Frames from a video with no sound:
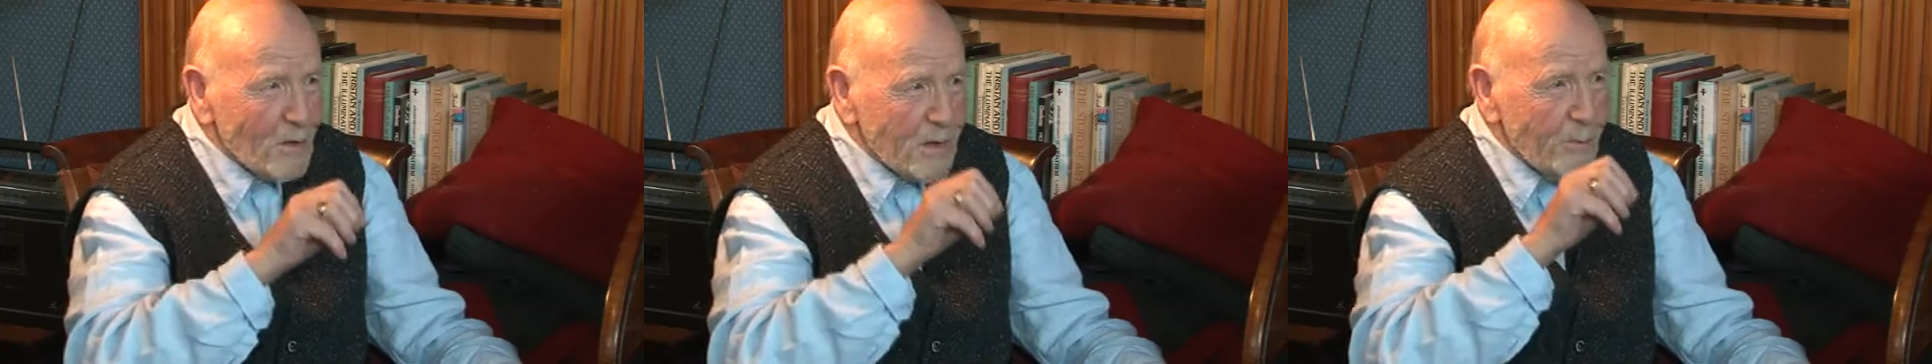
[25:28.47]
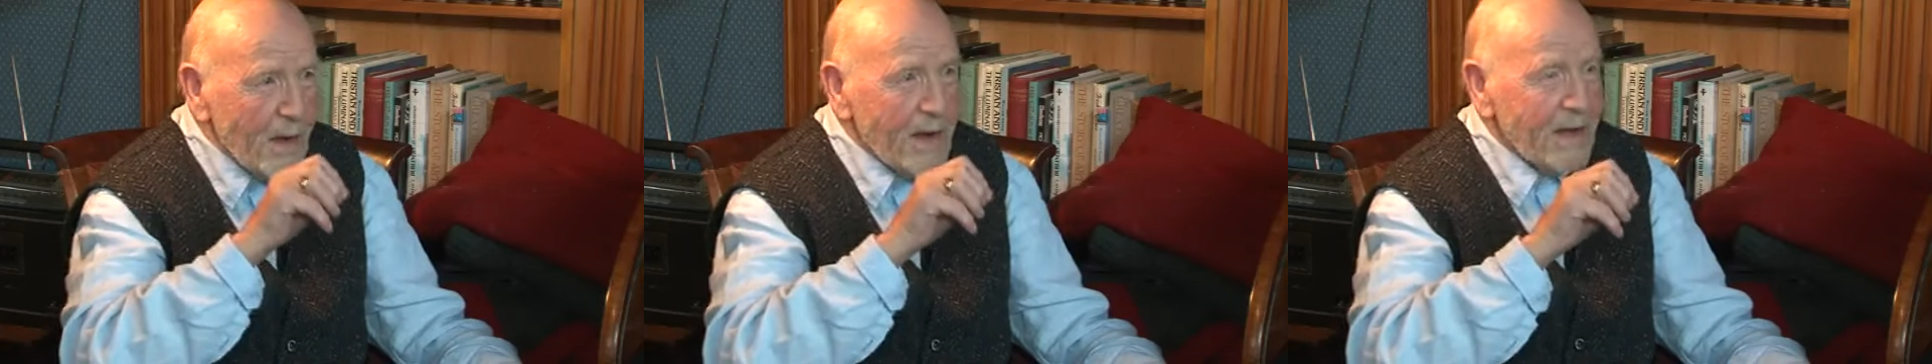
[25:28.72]
to
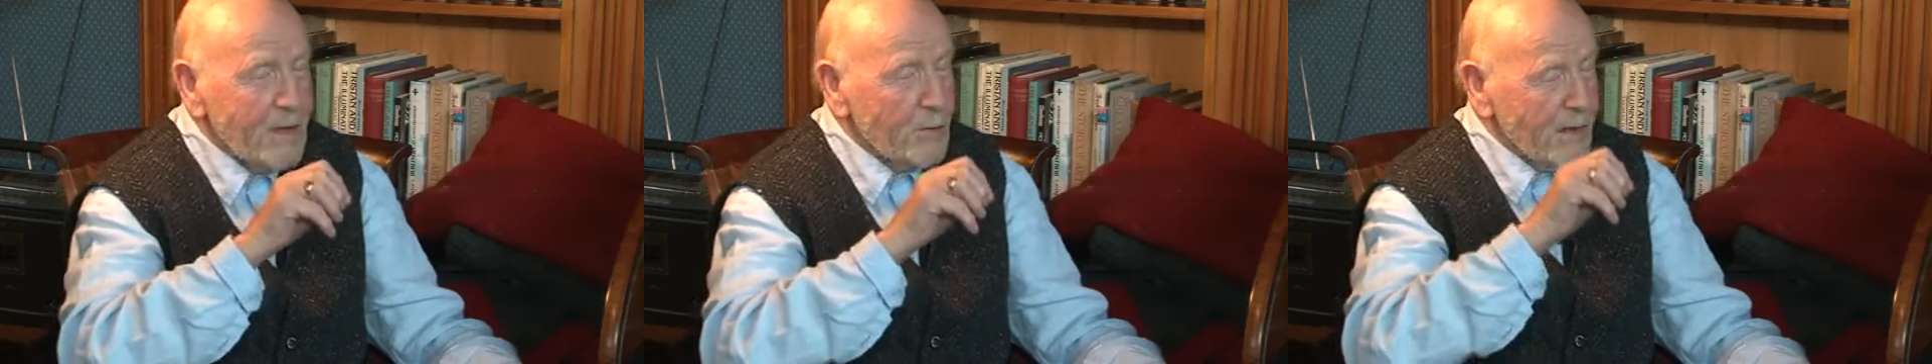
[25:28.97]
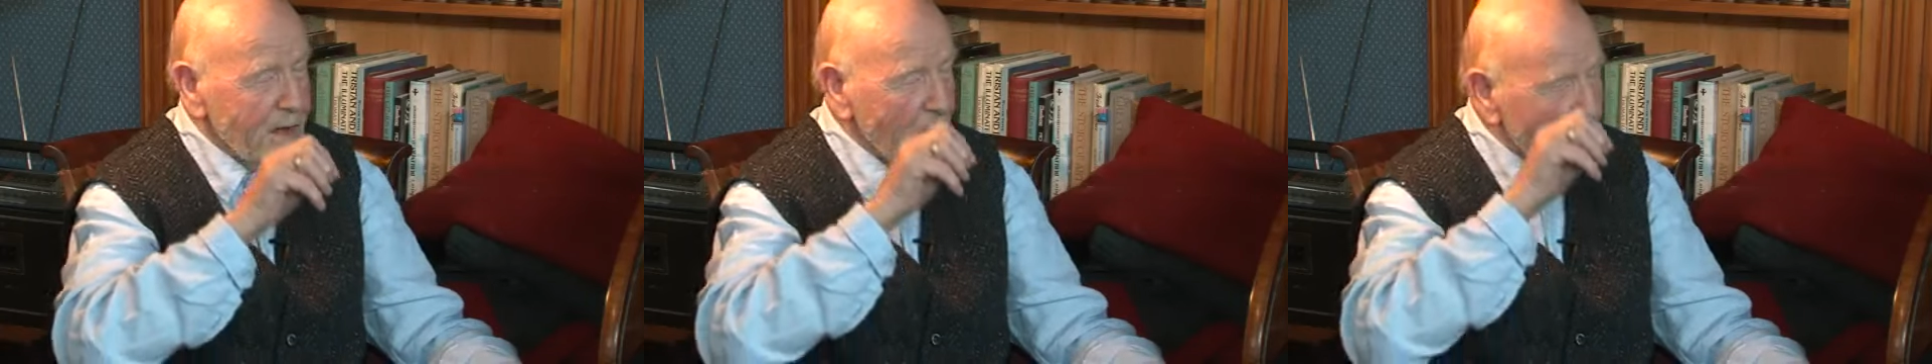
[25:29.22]
bed and you'll
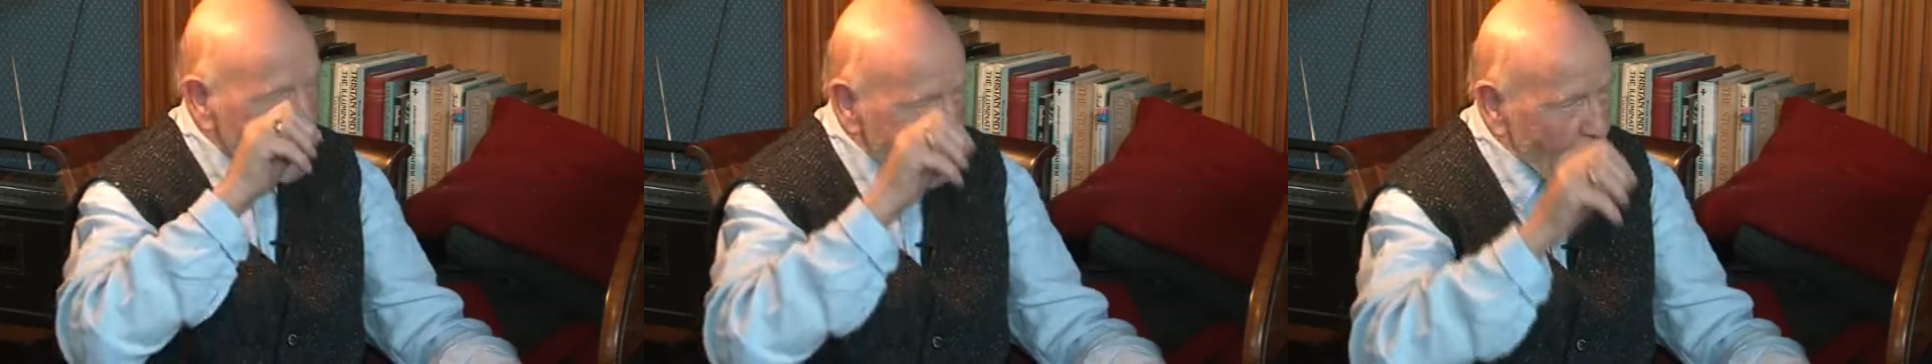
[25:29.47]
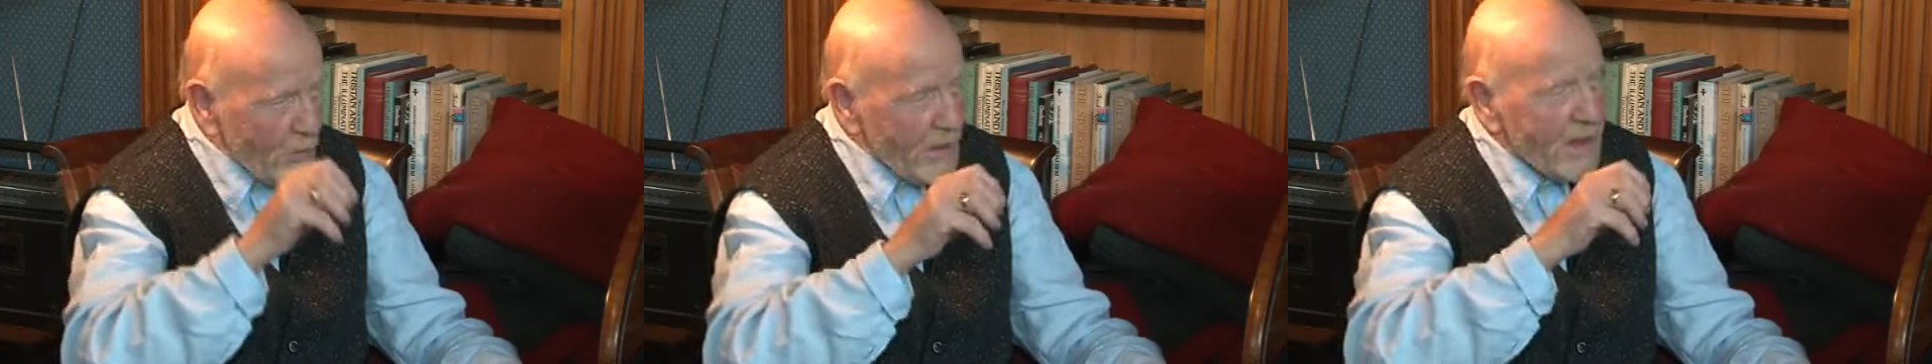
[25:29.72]
get up in the
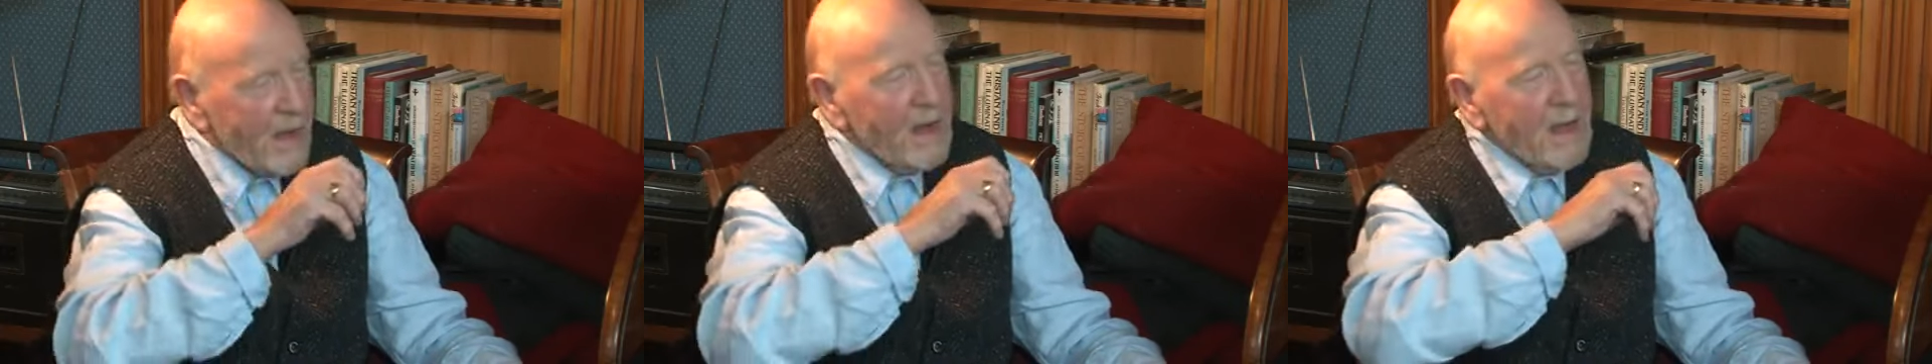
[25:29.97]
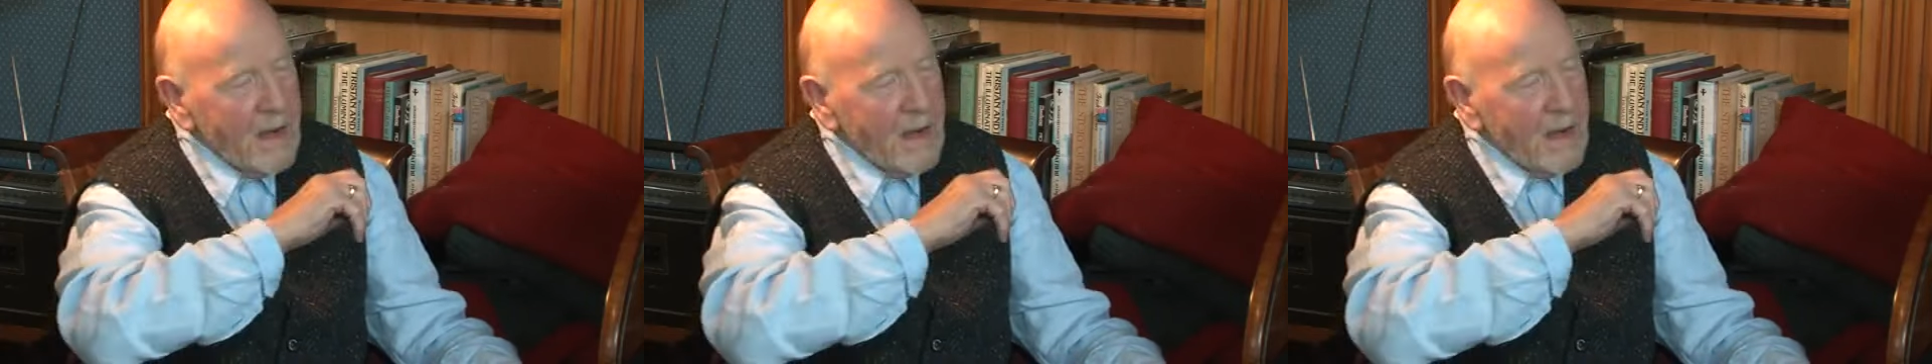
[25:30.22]
morning